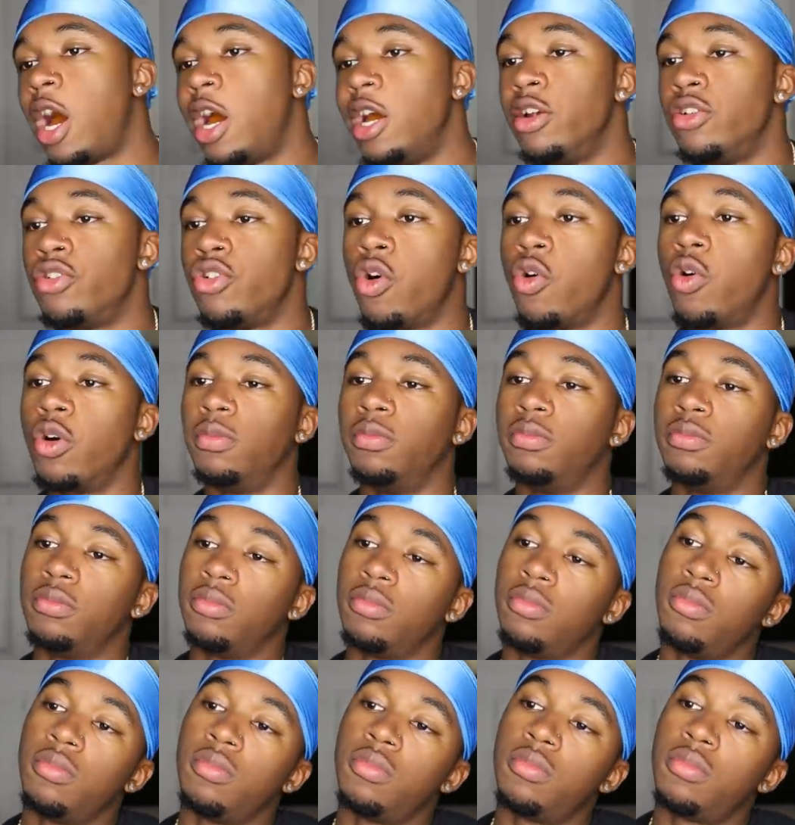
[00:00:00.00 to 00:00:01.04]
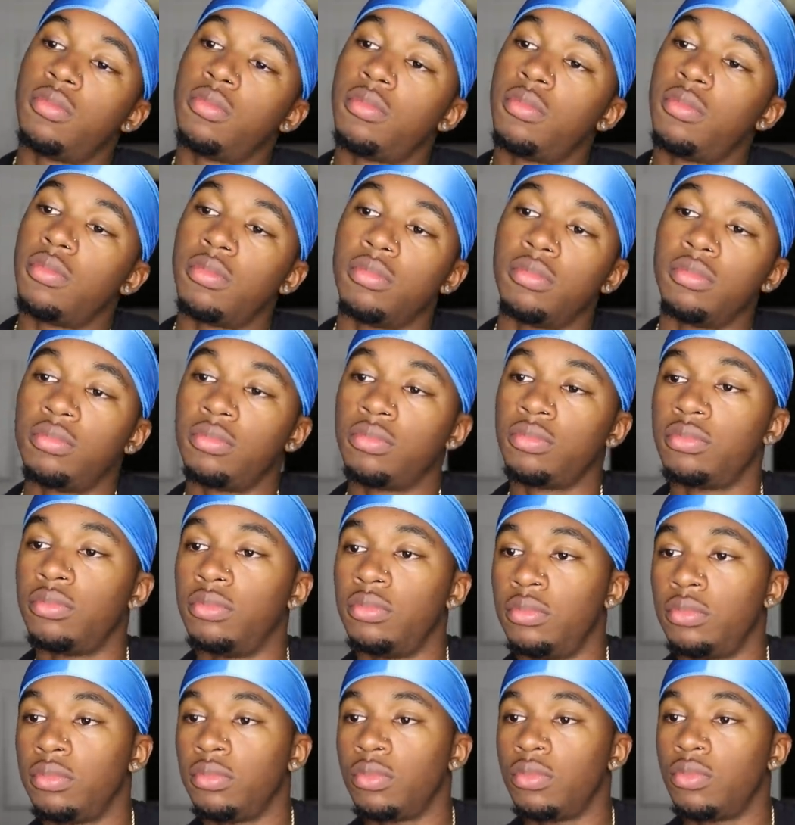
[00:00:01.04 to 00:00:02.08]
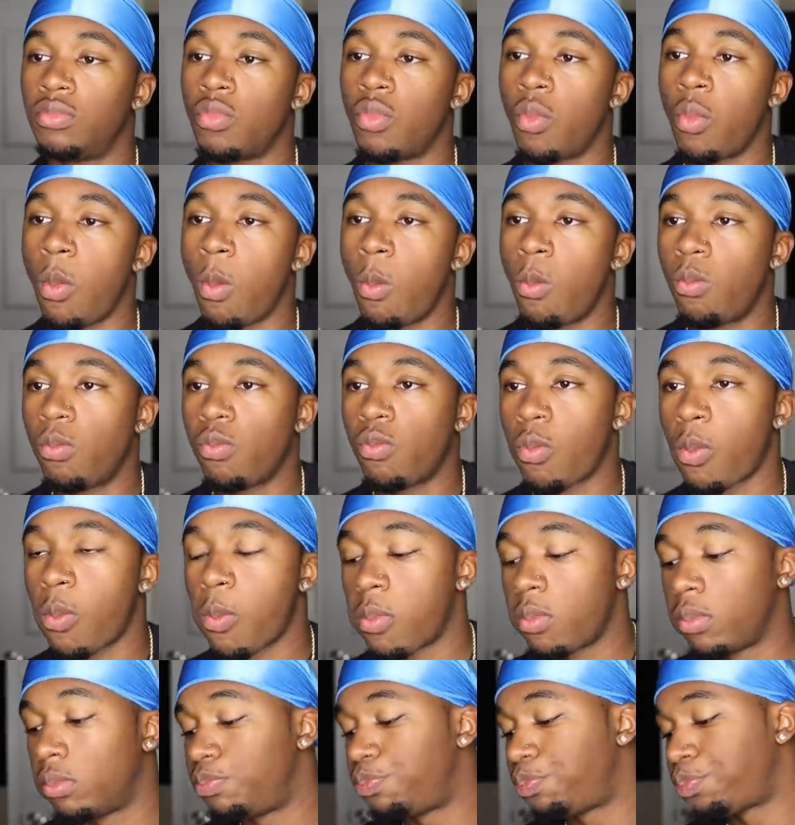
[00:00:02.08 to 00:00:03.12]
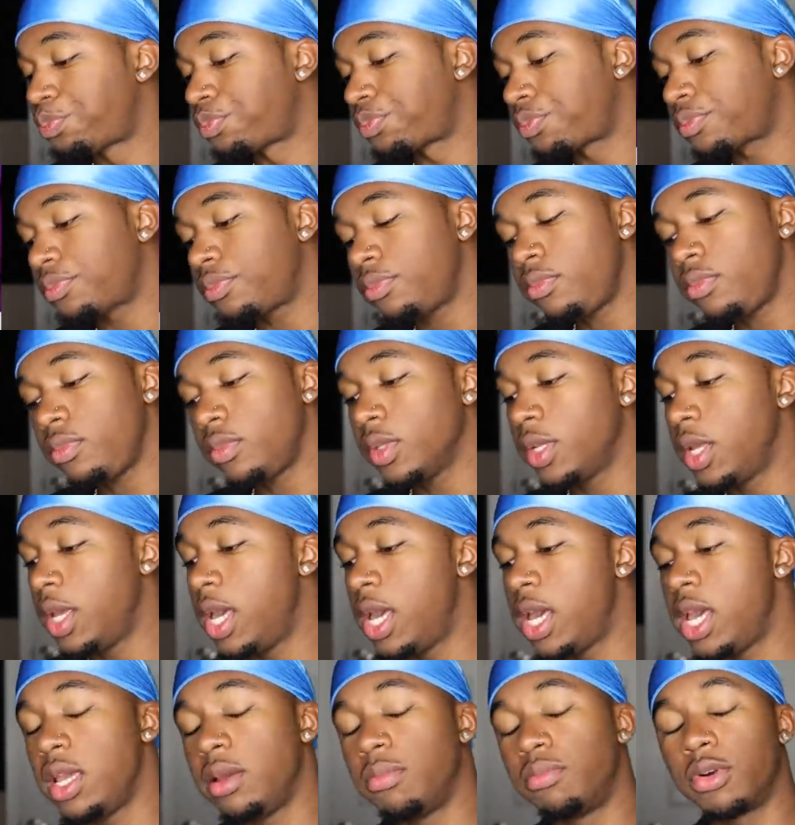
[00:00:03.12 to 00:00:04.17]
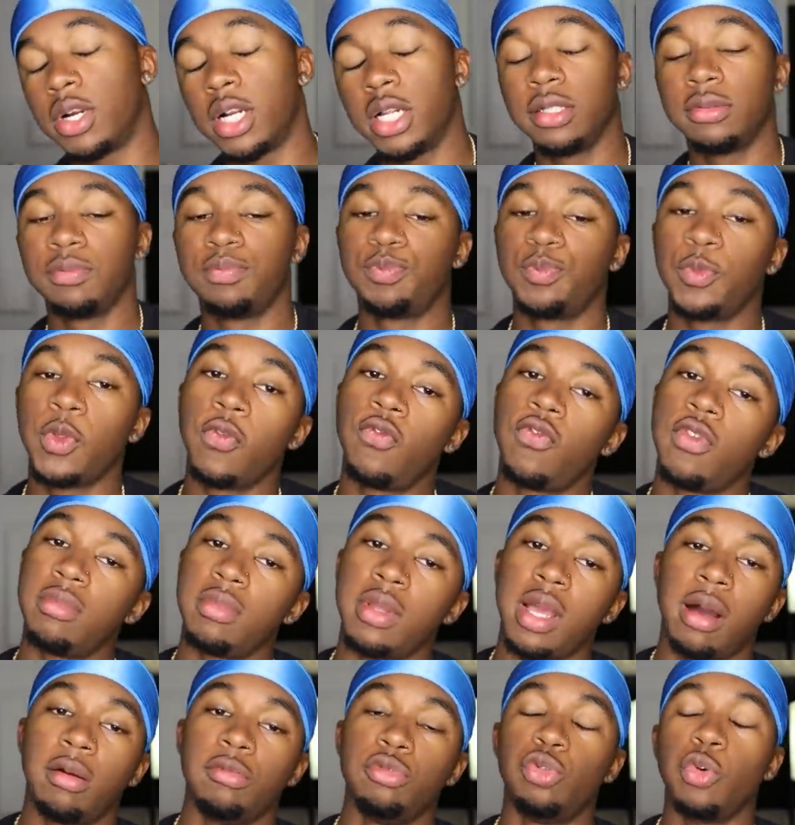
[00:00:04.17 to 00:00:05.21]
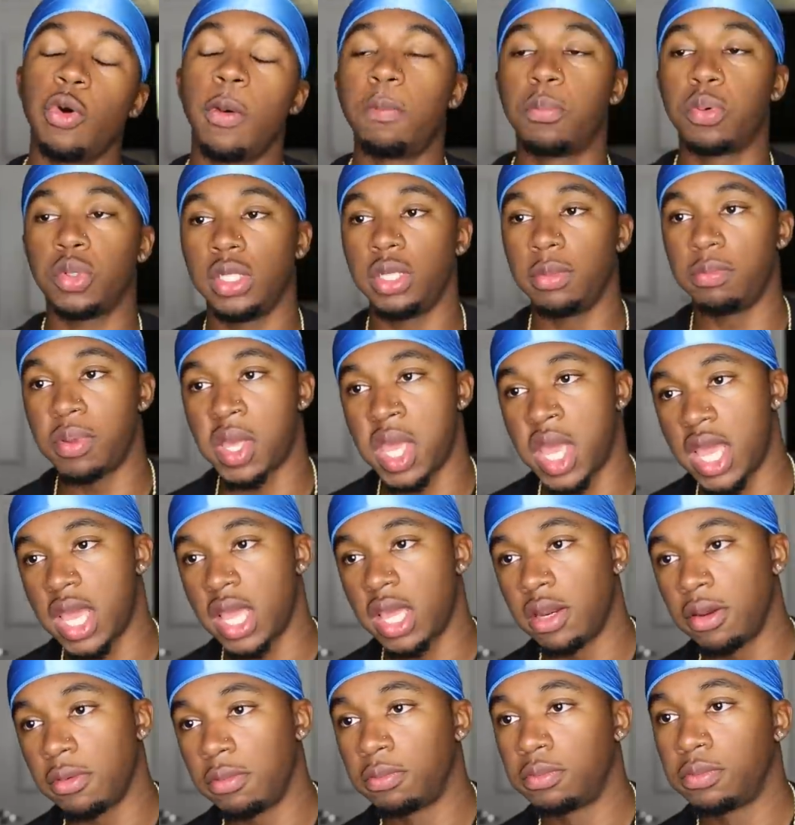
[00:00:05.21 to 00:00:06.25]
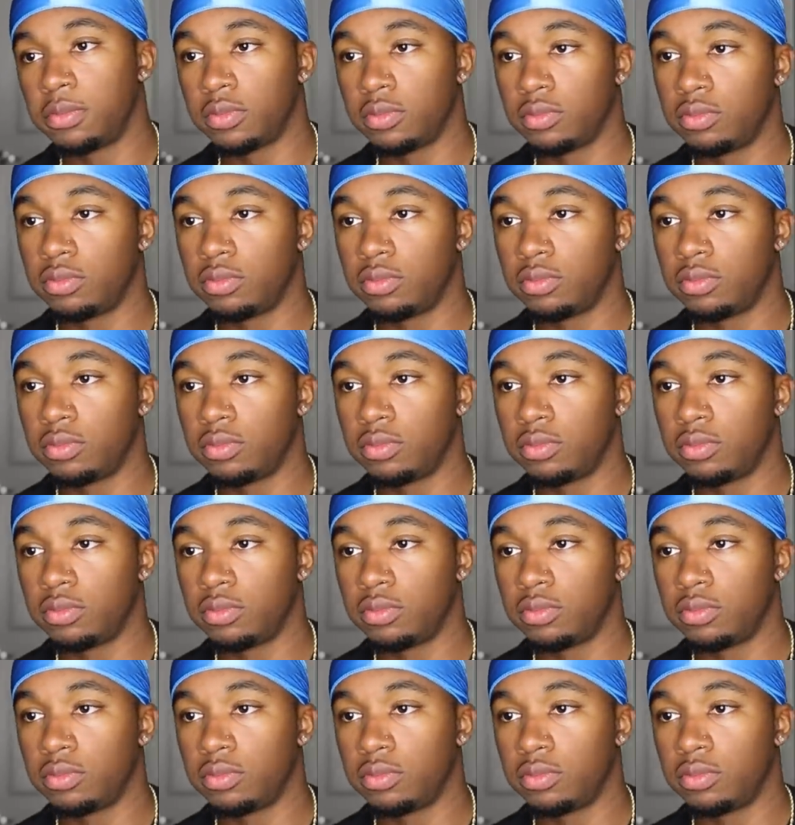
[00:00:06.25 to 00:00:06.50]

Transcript: How you doing? I'm doing good, and you? Hey, bro. You feel me? I'm doing pretty bad.